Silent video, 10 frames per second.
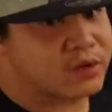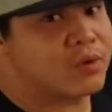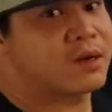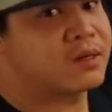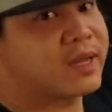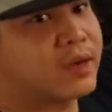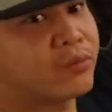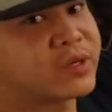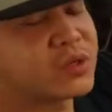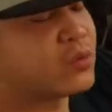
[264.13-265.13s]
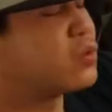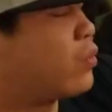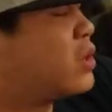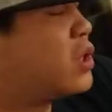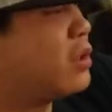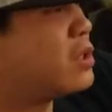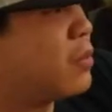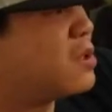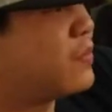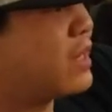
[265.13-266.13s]
Crocodile, which was originally
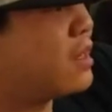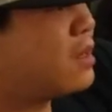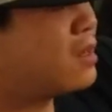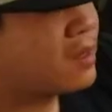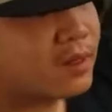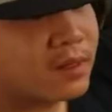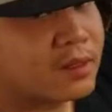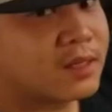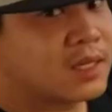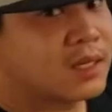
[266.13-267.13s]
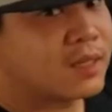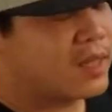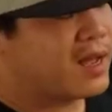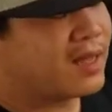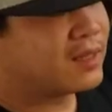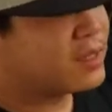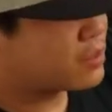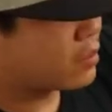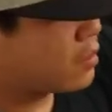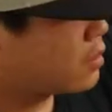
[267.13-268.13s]
supposed to be a lizard.